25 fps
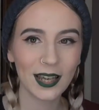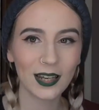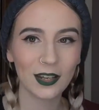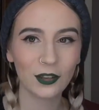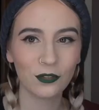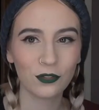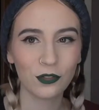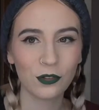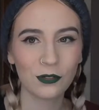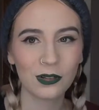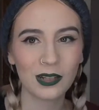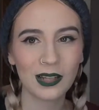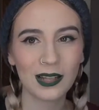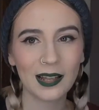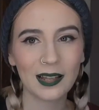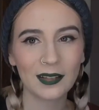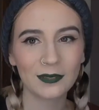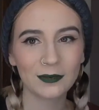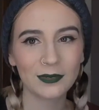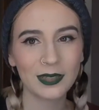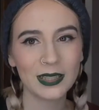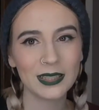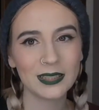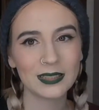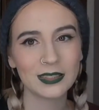and if you would
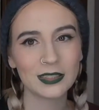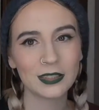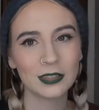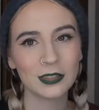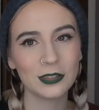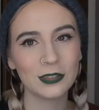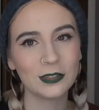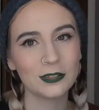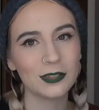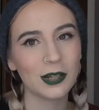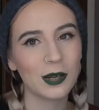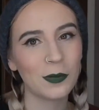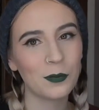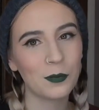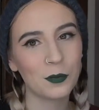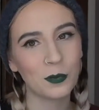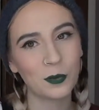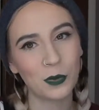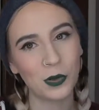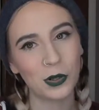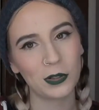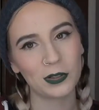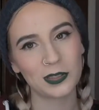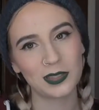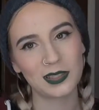like me to
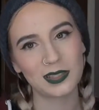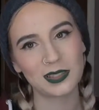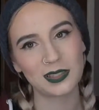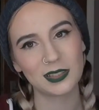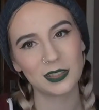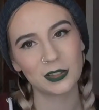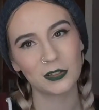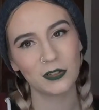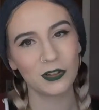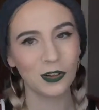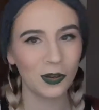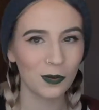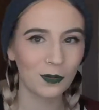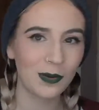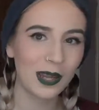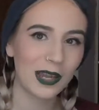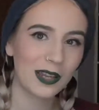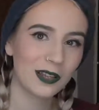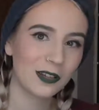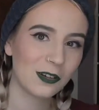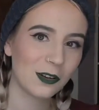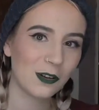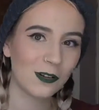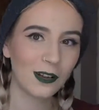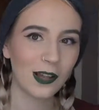unbox No
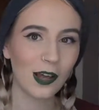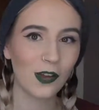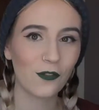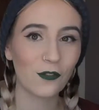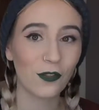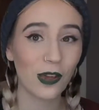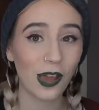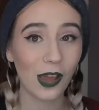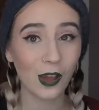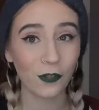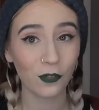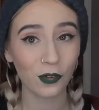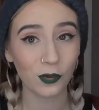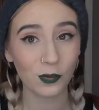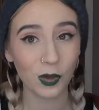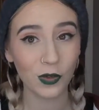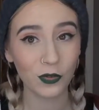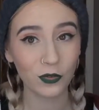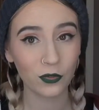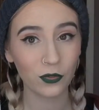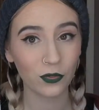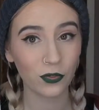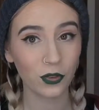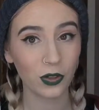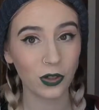Make No Life every
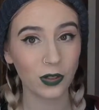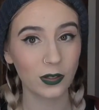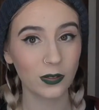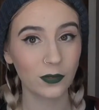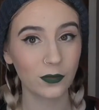month.